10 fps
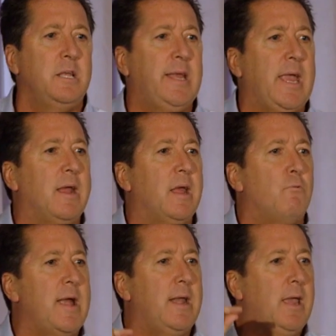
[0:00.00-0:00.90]
in
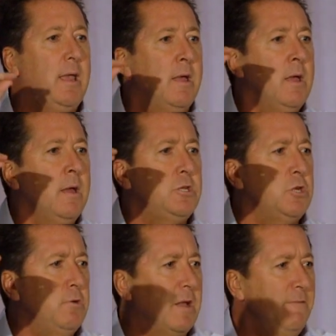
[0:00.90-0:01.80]
getting ready
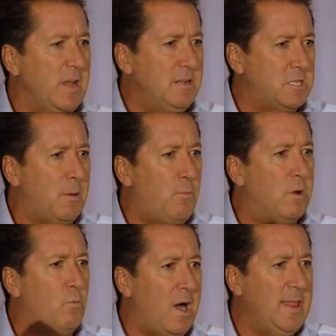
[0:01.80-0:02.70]
to convince
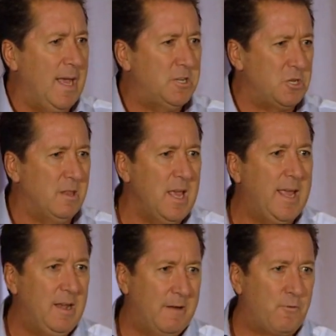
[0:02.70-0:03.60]
someone why they should
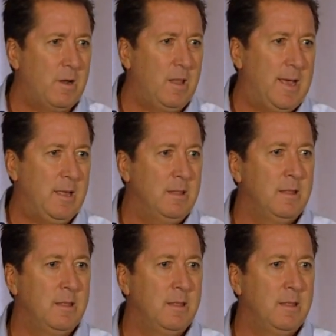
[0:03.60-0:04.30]
think differently.